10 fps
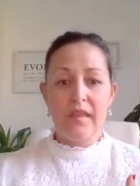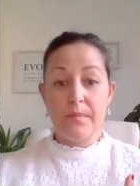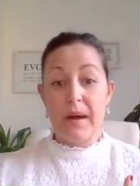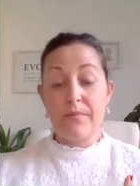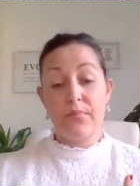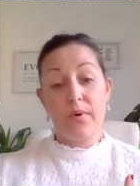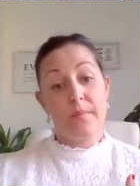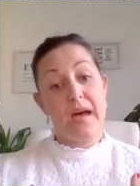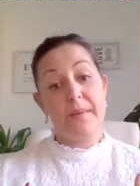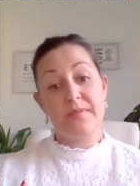They
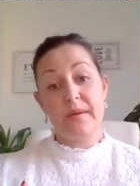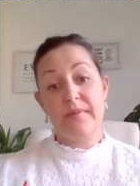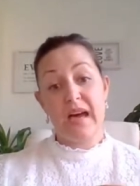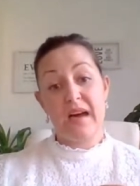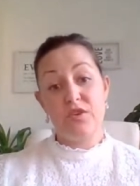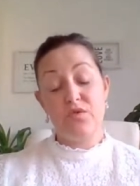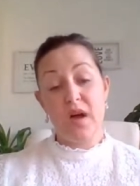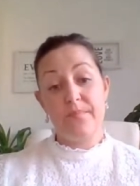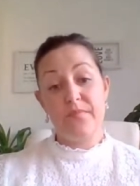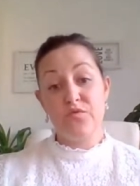perhaps maybe haven't
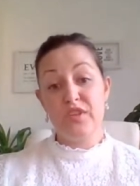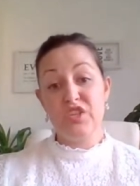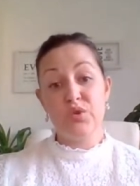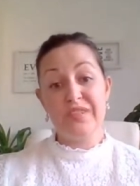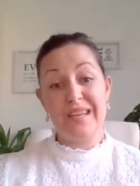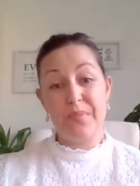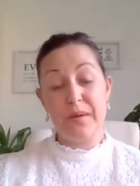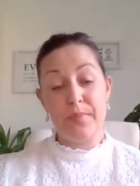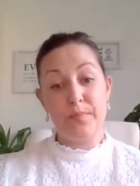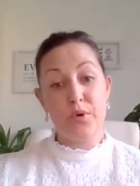um, resourced their
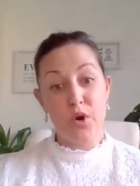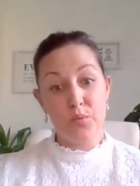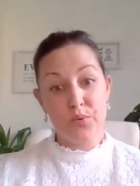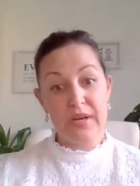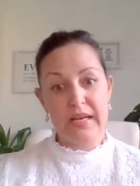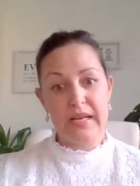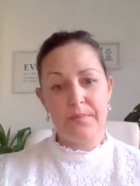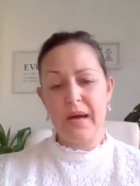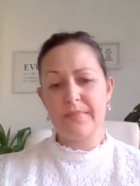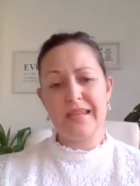people appropriately.
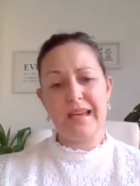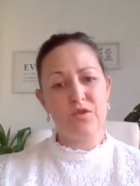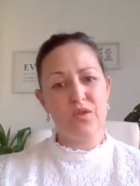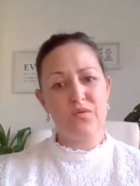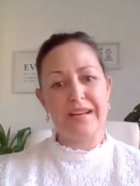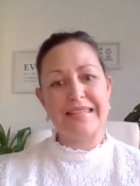Perhaps they haven't got the